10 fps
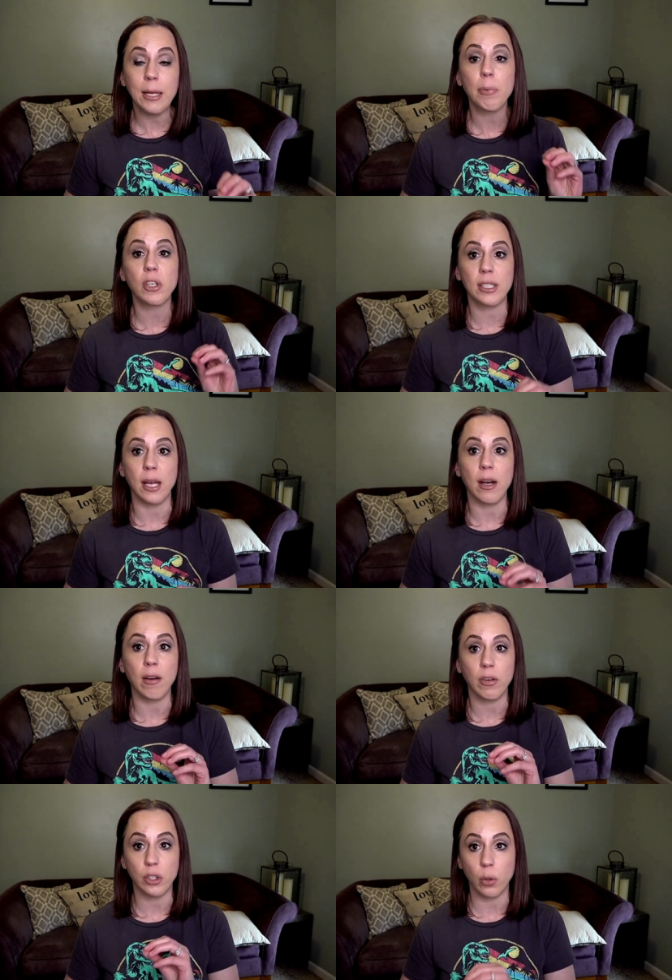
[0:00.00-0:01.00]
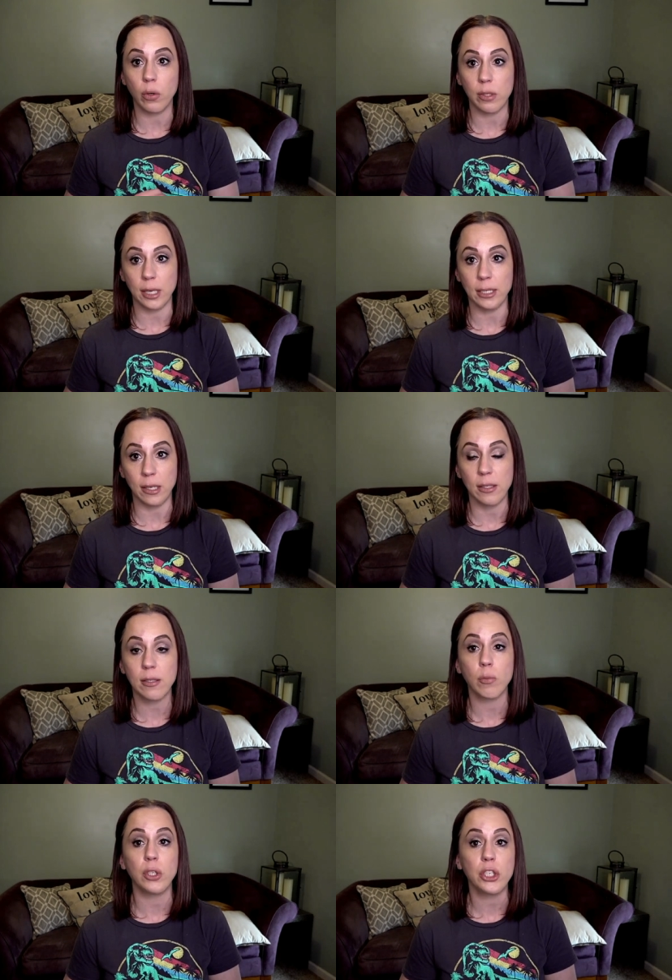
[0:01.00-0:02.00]
percent of her total
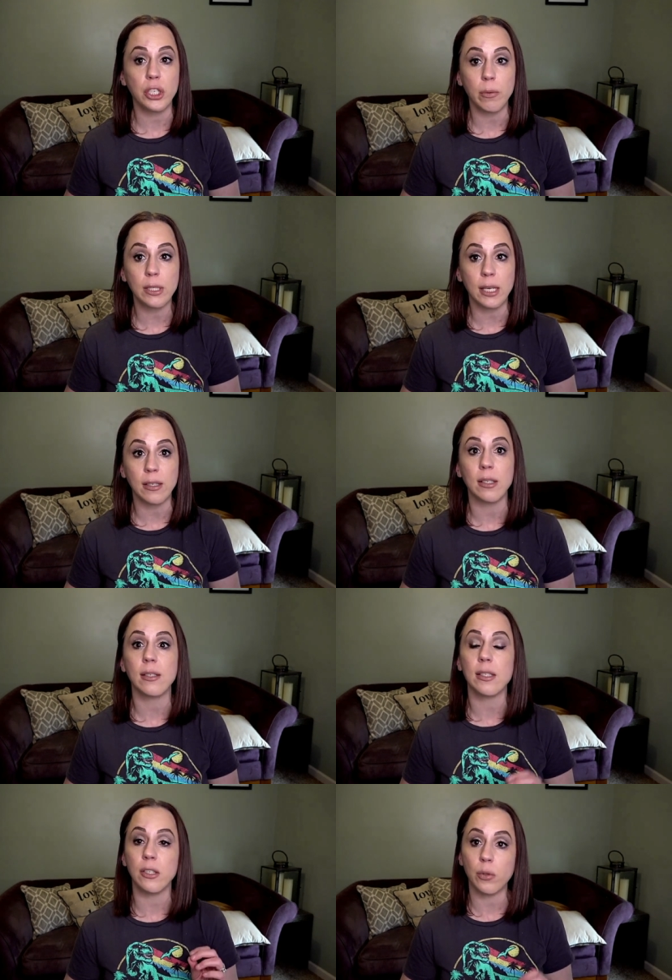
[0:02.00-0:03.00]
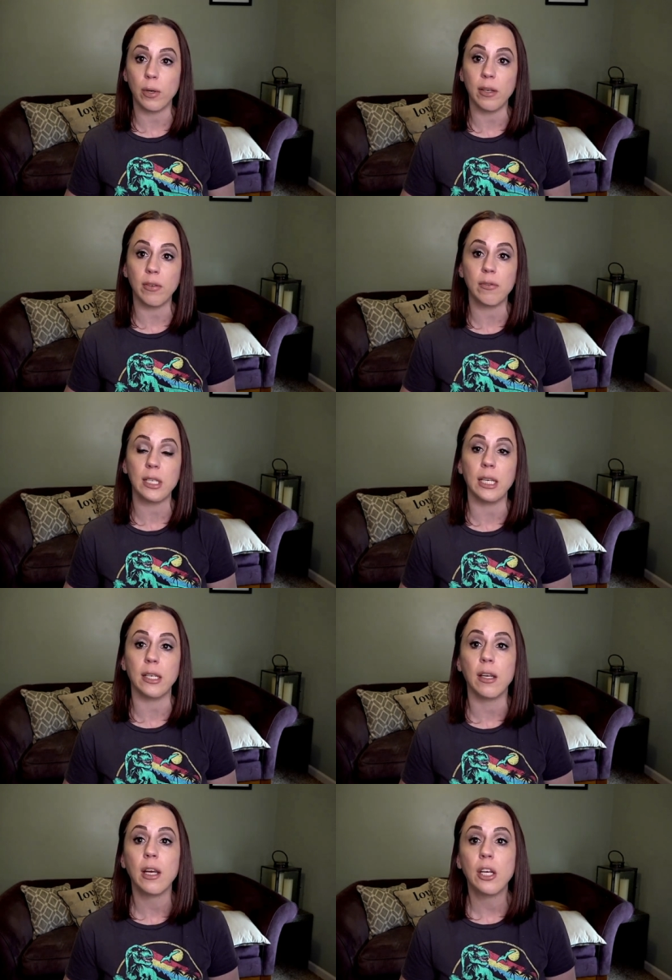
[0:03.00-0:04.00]
sentence. When she was sentenced in twenty
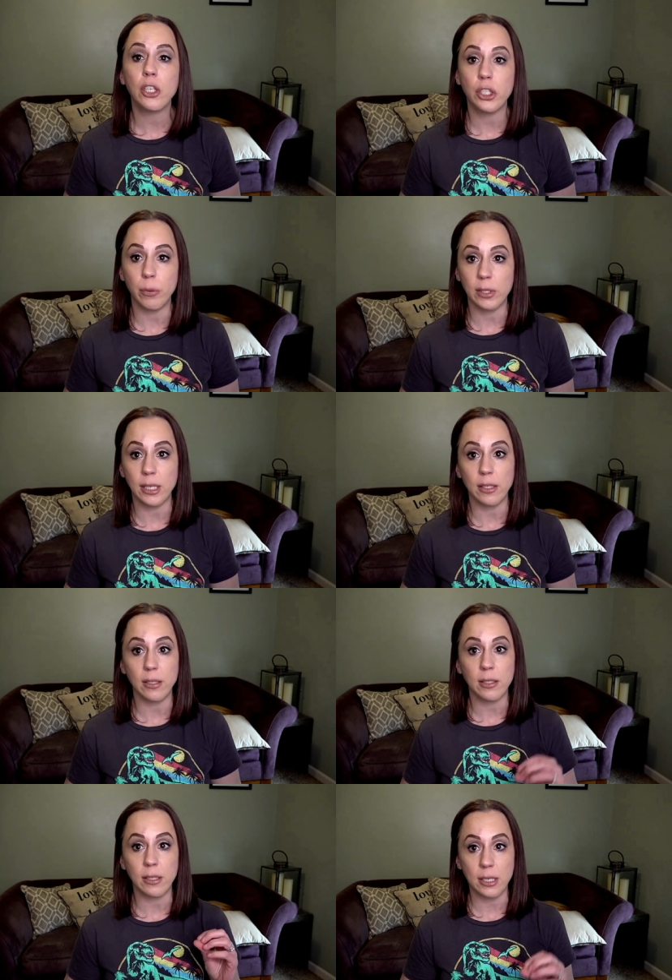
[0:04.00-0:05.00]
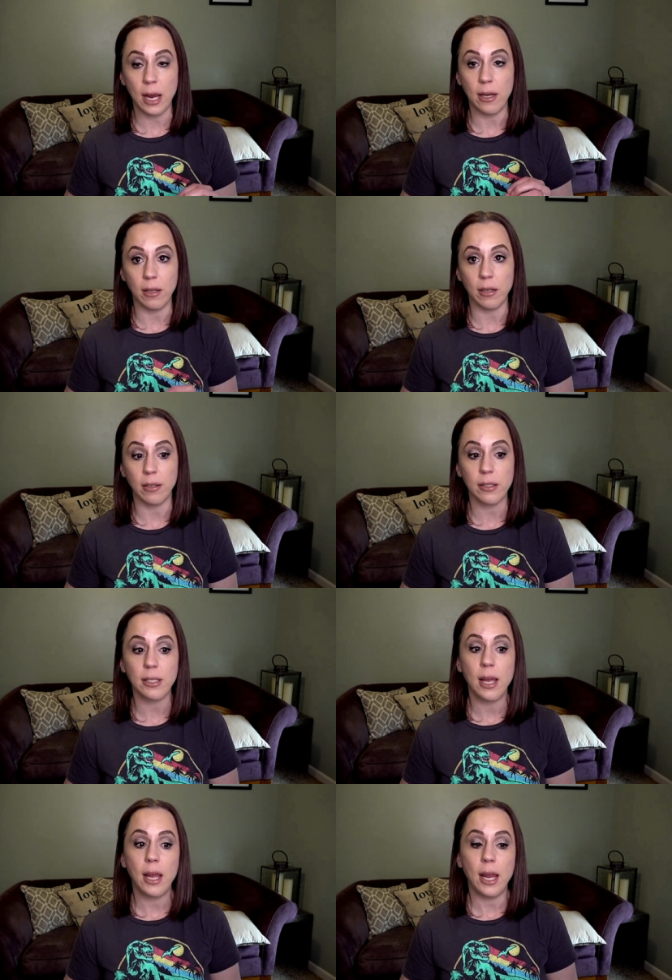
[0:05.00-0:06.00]
fifteen, she was sentenced to ten years.
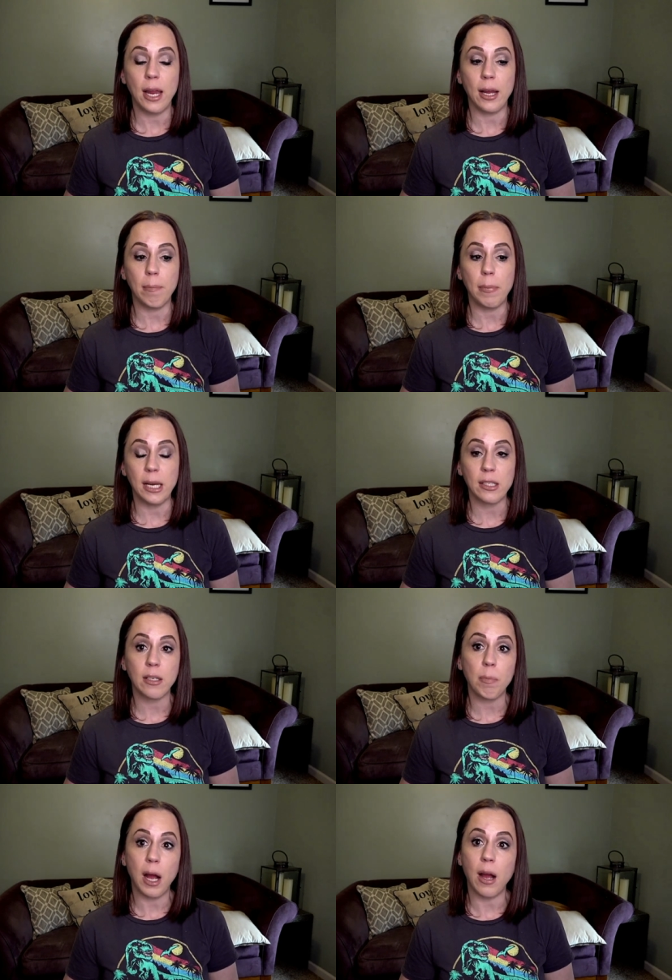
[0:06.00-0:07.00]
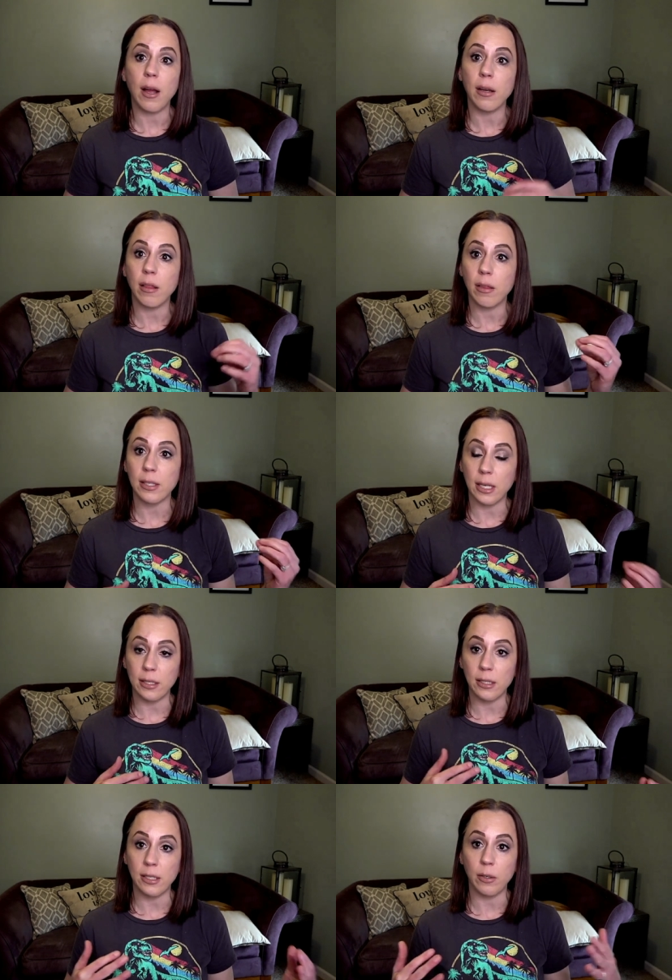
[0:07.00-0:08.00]
And based upon the
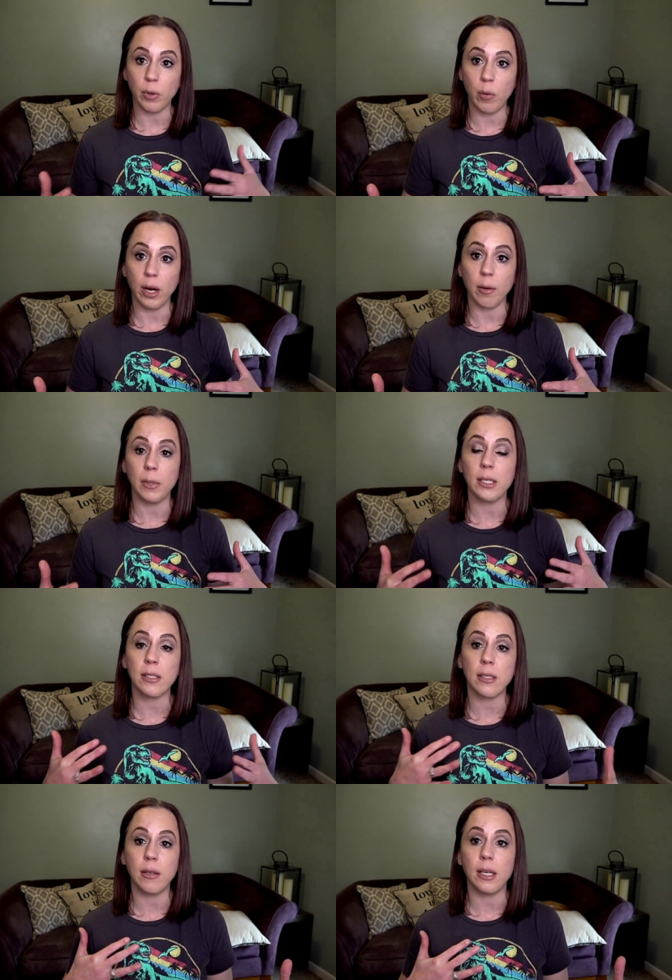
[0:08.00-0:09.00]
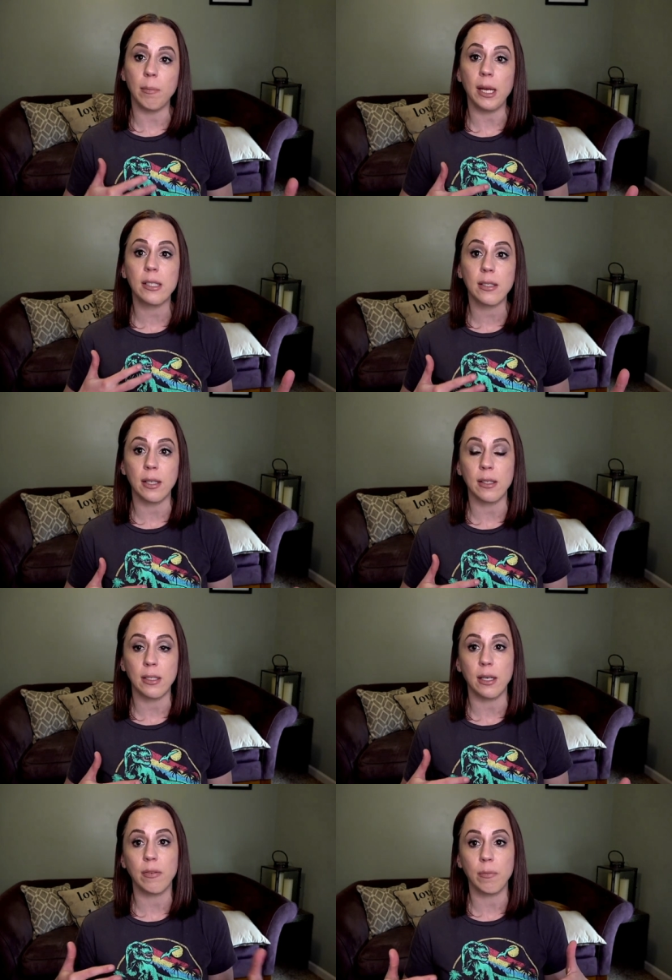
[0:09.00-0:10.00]
sentencing requirements, inmates in the
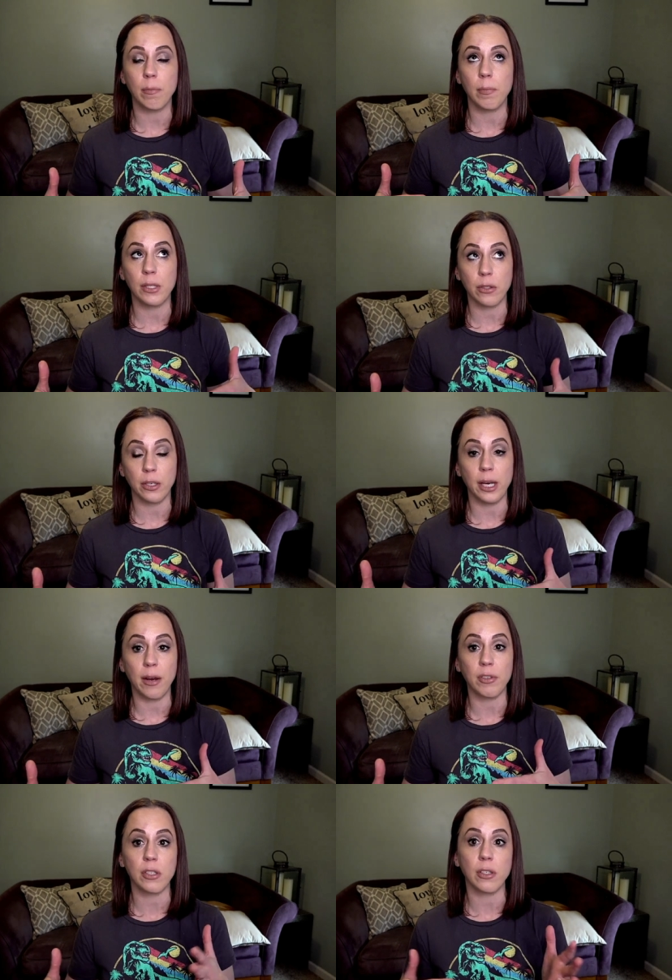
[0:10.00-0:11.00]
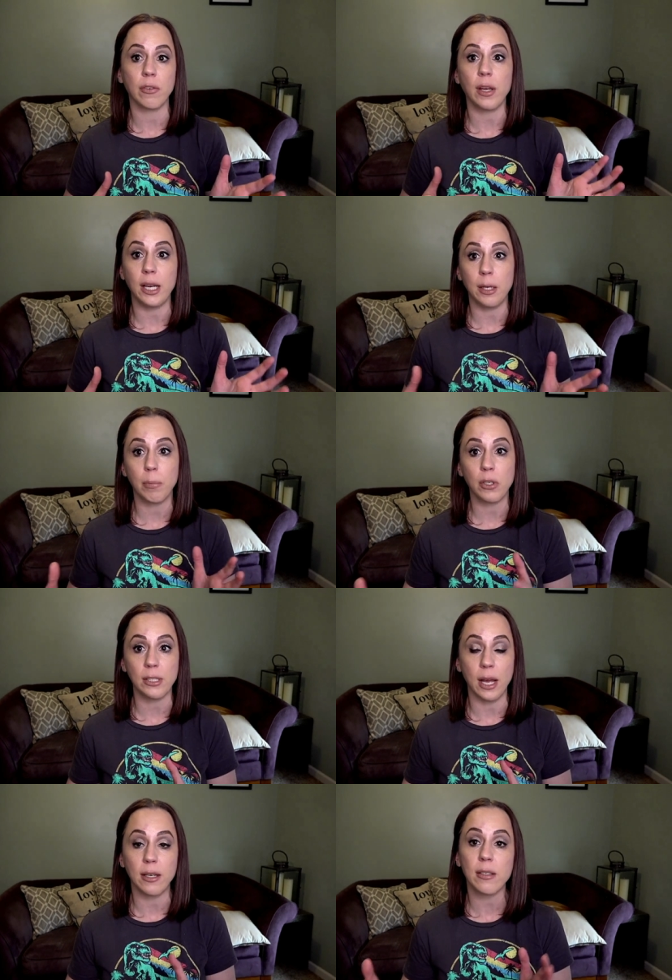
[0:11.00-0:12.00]
state of Missouri have to serve eighty
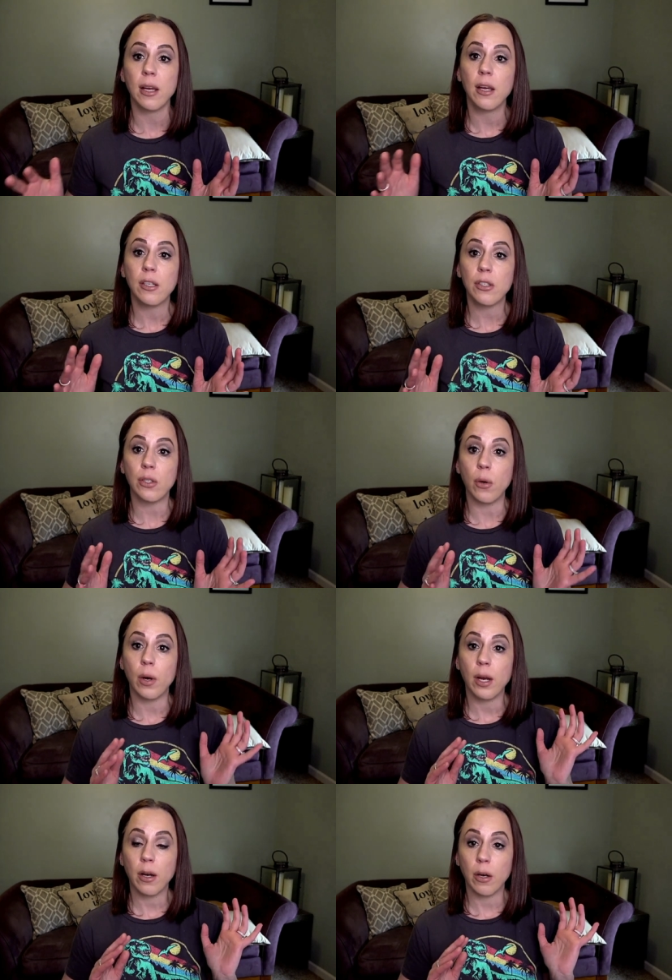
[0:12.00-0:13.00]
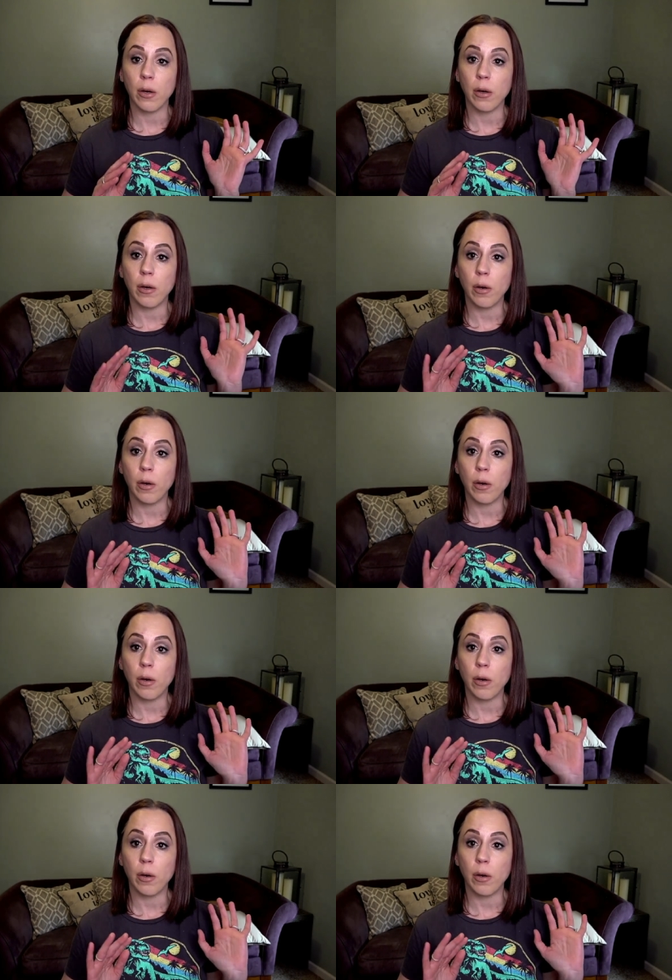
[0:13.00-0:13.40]
percent. So her